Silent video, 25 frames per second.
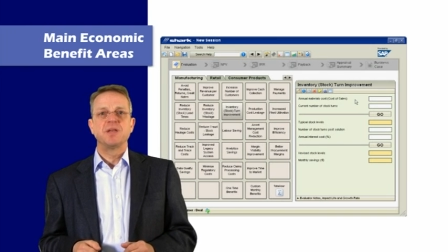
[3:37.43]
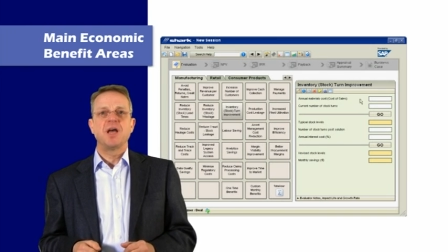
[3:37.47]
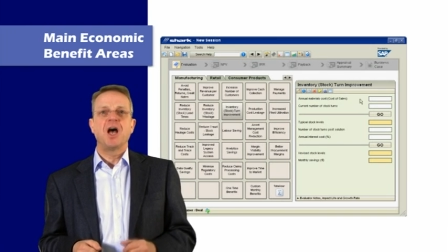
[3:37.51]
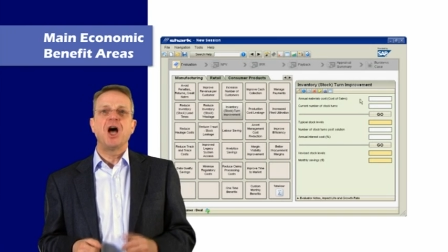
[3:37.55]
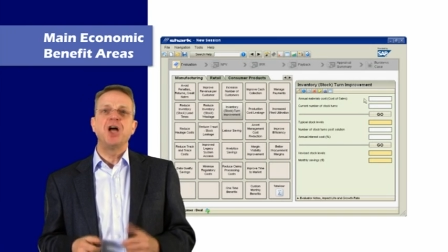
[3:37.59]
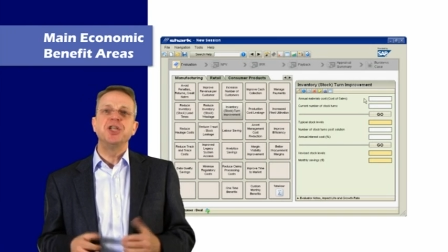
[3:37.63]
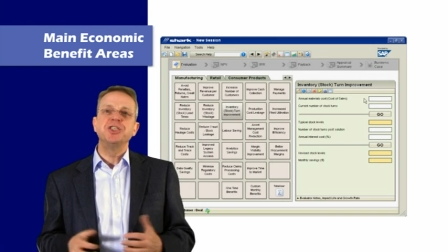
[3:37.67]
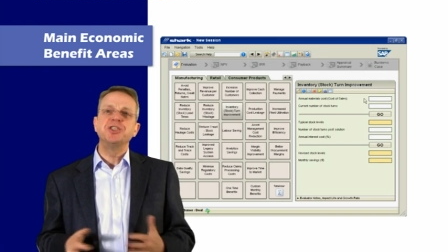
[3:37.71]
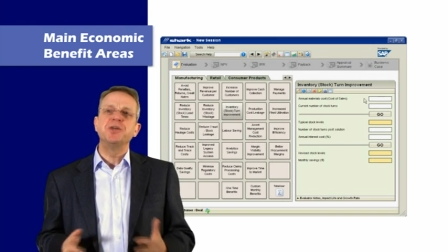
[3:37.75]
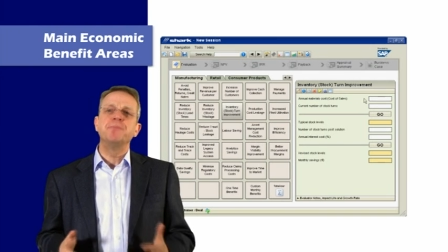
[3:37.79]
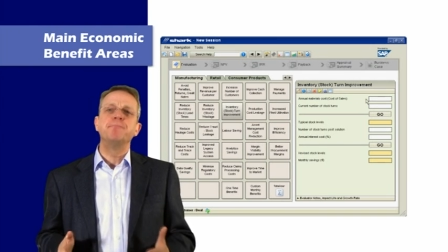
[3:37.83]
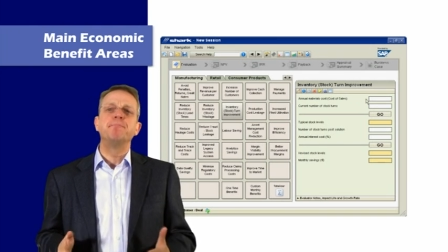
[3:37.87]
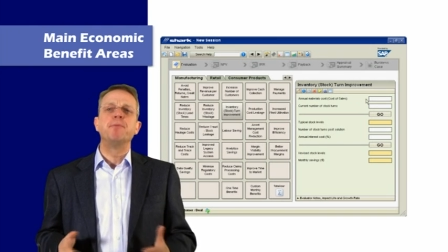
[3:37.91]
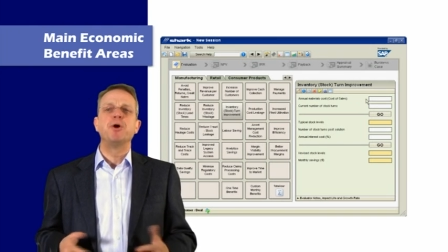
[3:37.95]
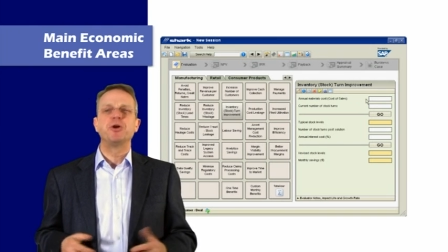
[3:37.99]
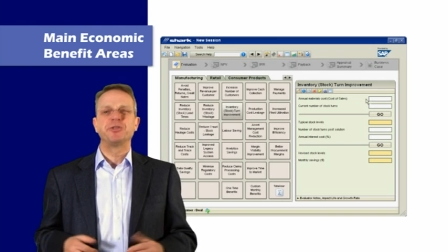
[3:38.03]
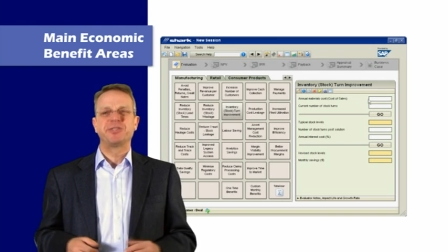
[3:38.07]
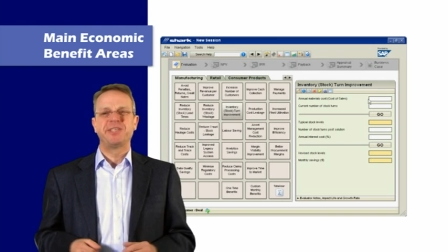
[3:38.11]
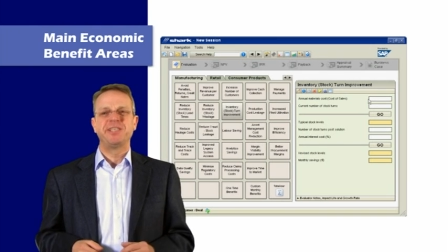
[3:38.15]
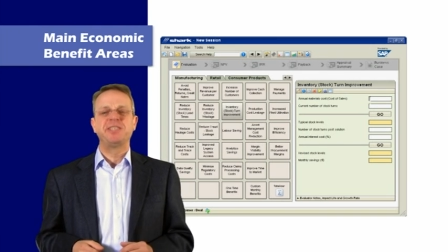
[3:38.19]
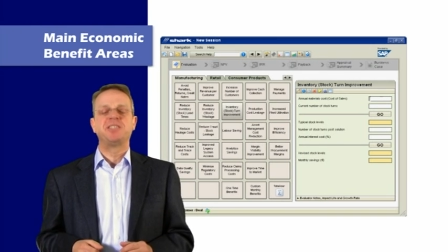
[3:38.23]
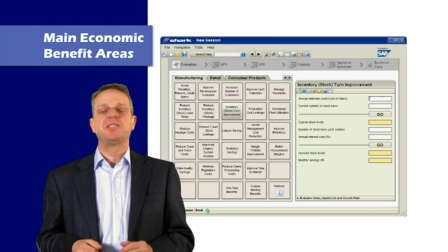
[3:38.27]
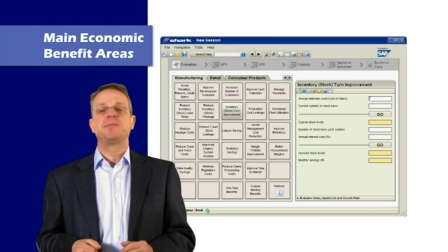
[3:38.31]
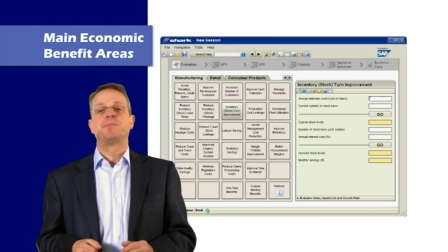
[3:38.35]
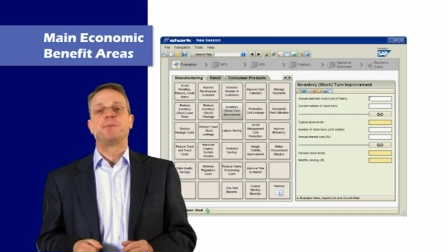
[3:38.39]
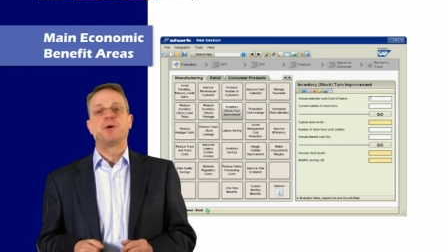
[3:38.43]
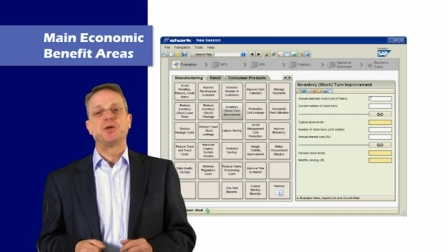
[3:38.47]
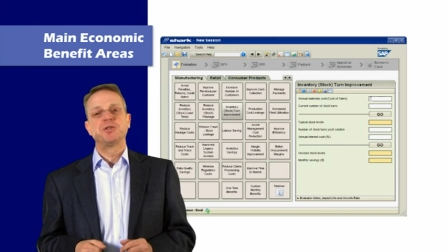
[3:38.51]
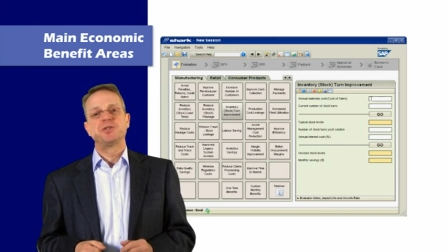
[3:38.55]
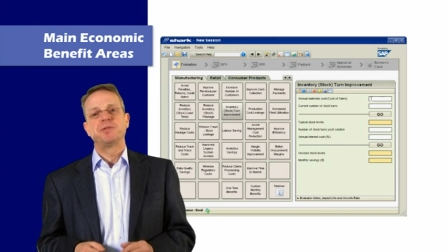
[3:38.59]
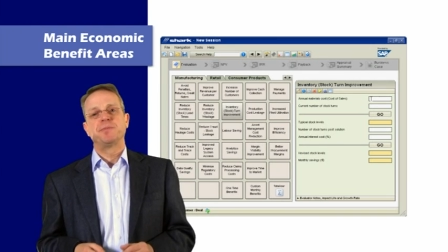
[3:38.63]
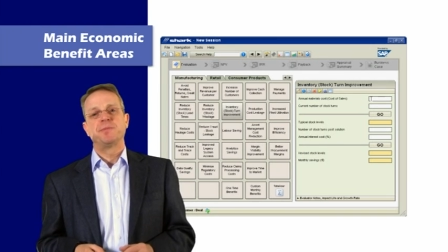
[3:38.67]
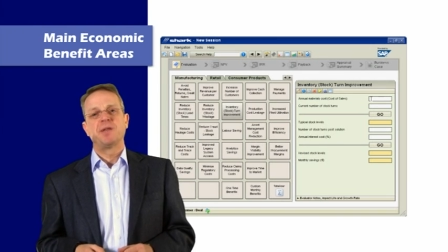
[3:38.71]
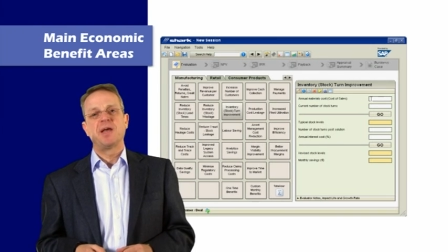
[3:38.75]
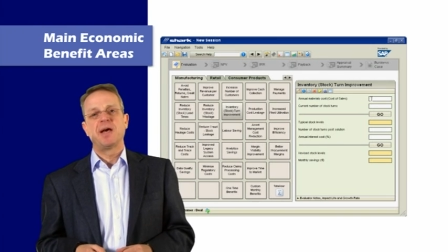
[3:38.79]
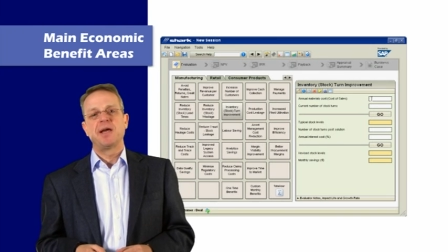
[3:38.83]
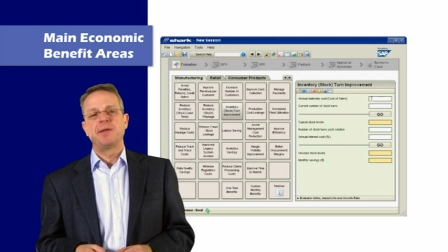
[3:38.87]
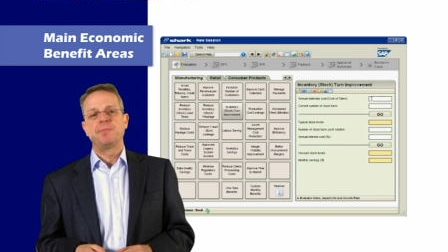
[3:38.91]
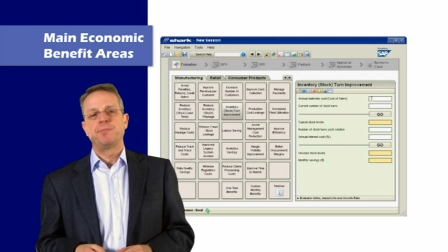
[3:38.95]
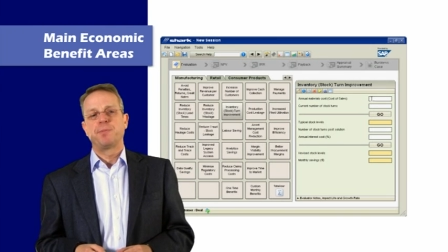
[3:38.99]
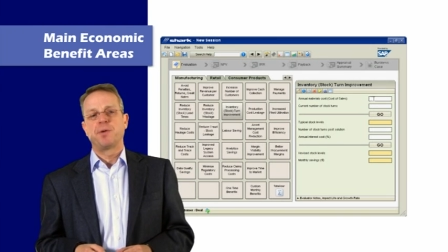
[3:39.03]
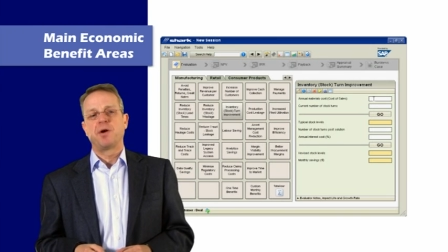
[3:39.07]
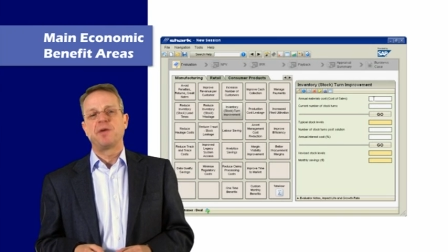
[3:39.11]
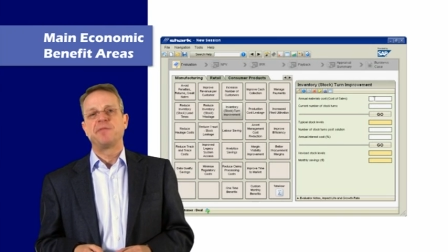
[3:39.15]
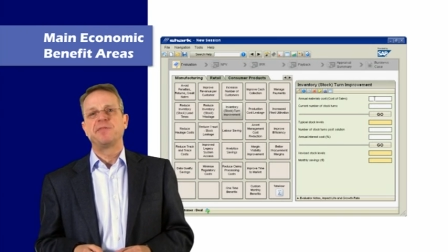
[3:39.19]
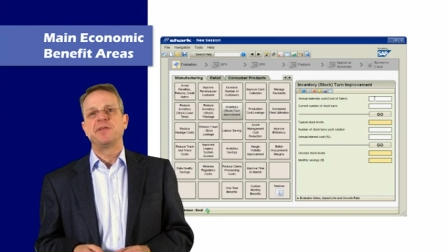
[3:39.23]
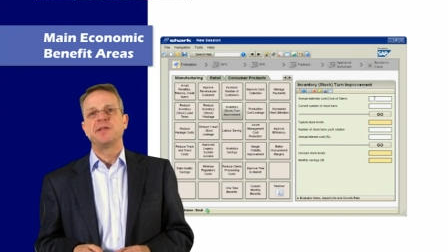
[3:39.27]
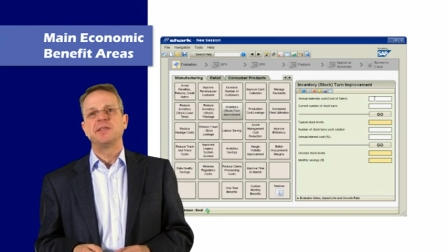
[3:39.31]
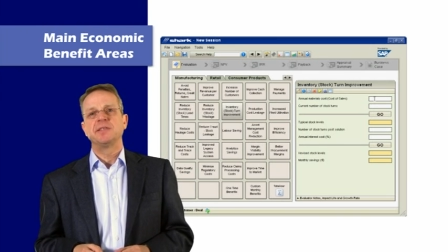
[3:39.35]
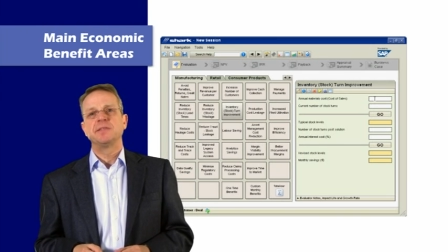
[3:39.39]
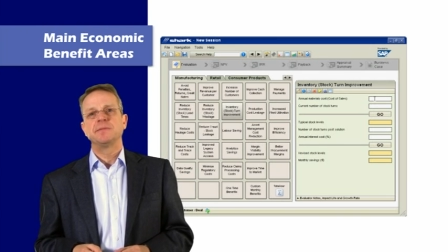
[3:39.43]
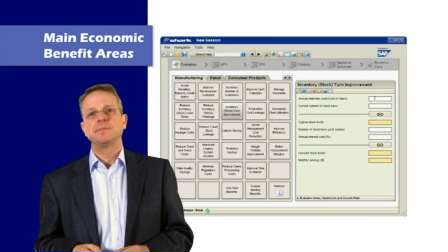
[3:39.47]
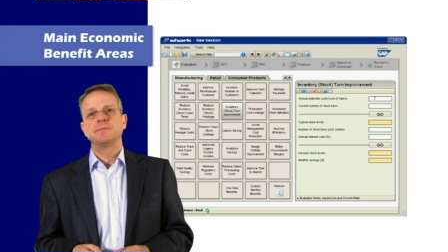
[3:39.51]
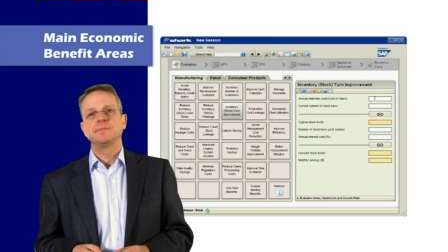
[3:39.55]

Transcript: and a modest bottom line profit.